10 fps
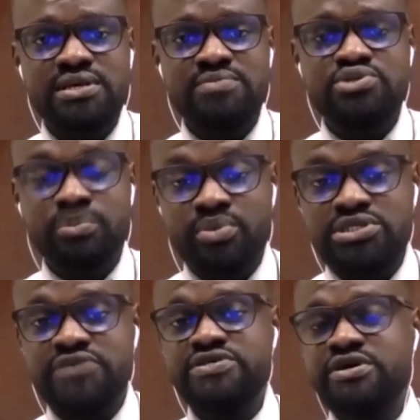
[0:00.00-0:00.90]

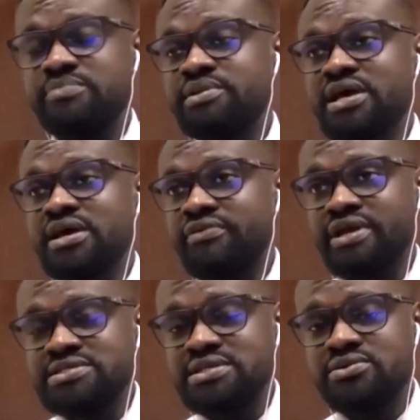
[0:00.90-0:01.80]
supportive therapy like red
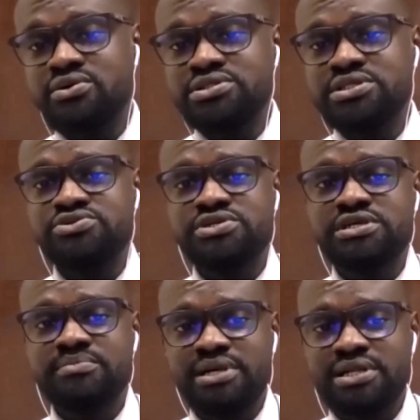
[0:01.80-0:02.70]
cell concentrate
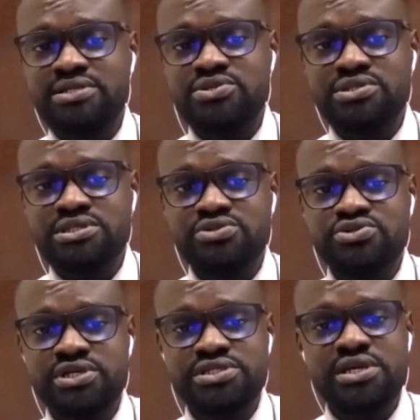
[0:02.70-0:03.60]
and platelet
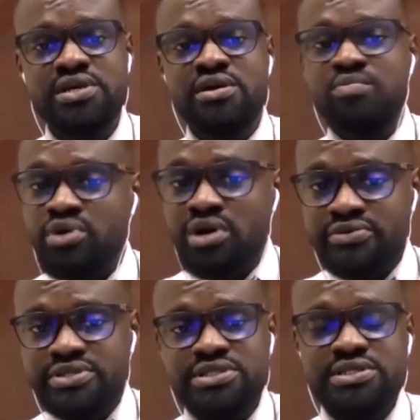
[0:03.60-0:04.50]
concentrate, poorly
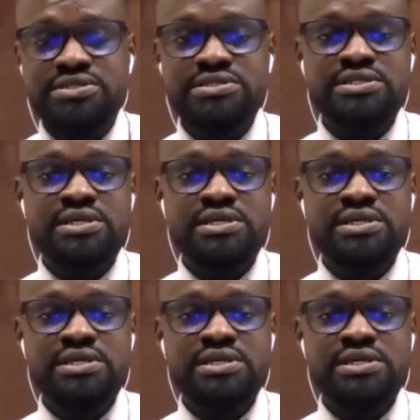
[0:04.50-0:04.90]
resourced